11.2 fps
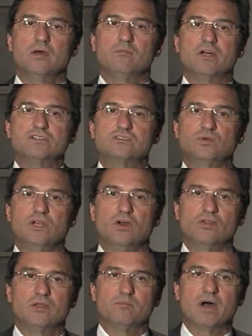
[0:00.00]
Much as we
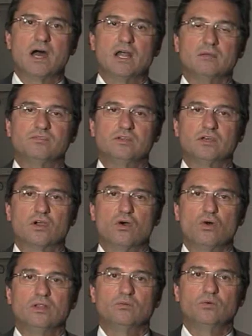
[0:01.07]
know that polyps in the
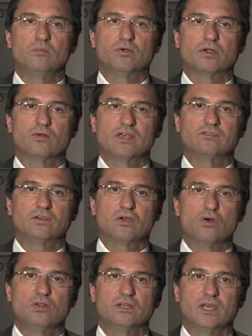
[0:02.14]
colon will progress to
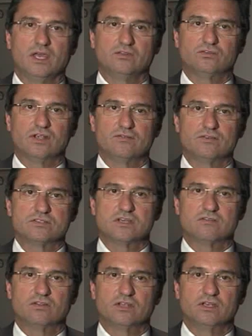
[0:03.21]
colon cancer after
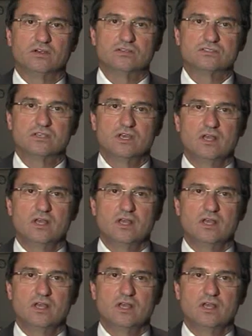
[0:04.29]
several years,